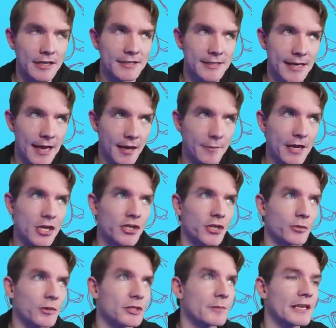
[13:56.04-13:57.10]

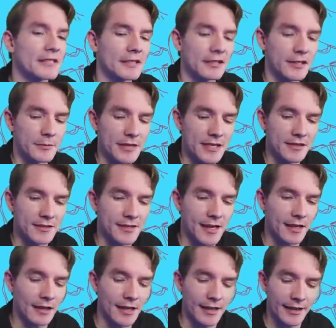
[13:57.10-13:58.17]
animation, which basically means
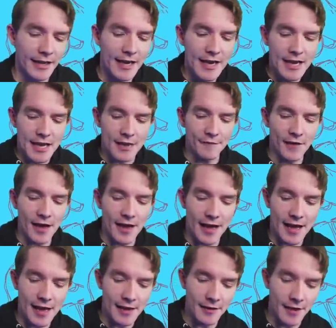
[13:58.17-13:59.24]
that like if I
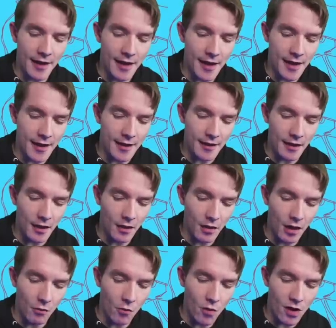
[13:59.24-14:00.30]
had a
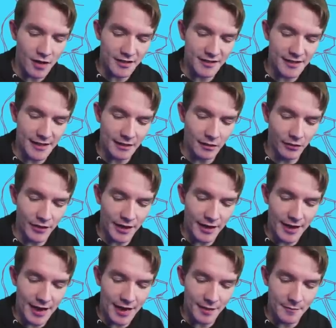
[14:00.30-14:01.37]
walk cycle that I
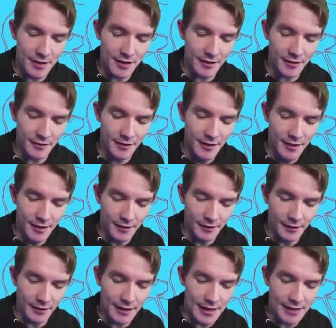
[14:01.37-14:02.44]
animated and
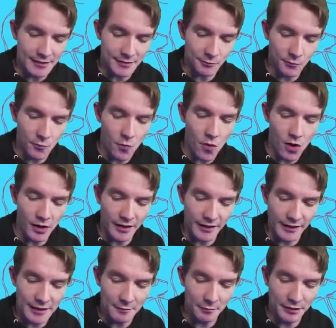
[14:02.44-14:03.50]
the guy's
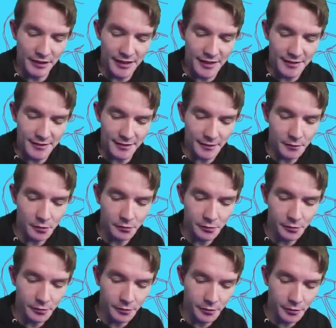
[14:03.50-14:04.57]
walking in place, like
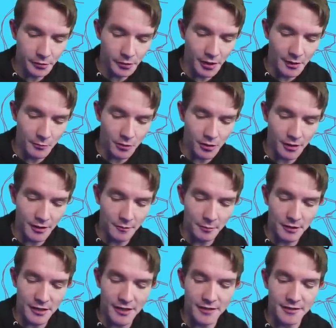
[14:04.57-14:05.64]
I'm walking in
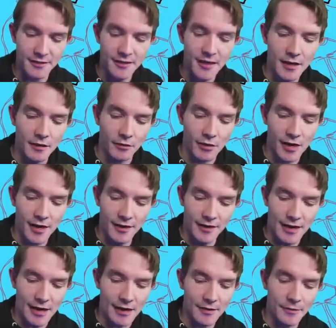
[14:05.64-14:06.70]
place, right?
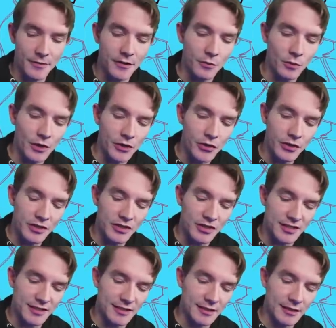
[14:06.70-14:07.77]
Well, you can
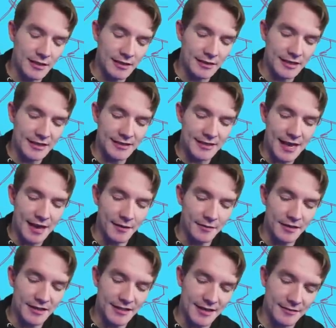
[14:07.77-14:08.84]
just this
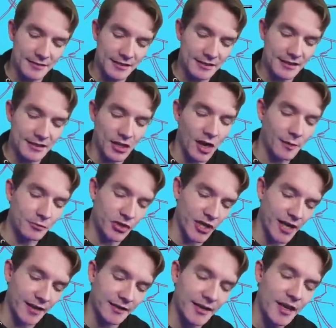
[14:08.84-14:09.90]

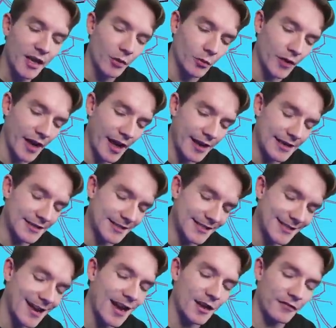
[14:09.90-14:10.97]
object would
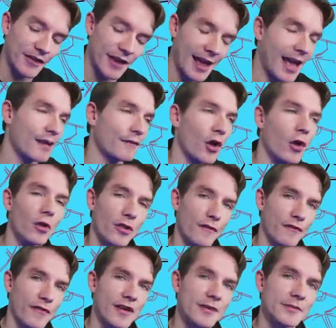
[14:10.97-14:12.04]
inside of it have all the
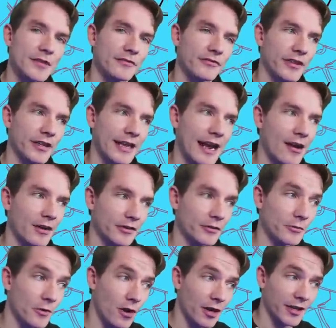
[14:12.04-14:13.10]
frames of the character
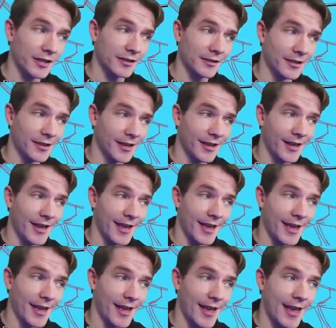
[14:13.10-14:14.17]
walking,
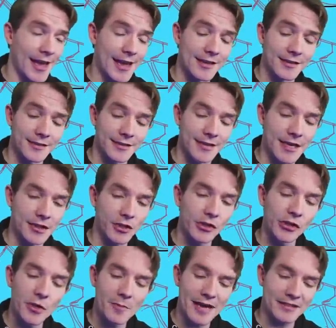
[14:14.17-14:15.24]
and then you can
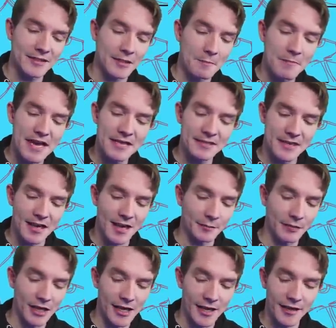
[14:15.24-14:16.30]
go back to the main
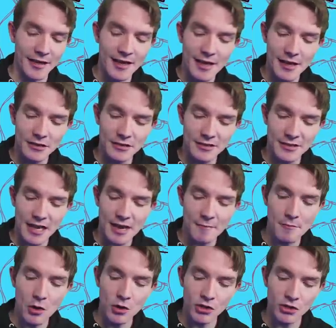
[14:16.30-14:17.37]
timeline and just kind of
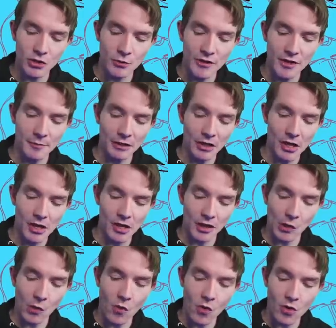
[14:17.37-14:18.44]
motion tween him
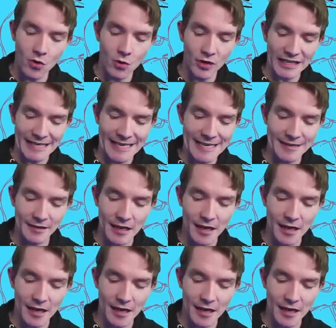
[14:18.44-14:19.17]
along, or key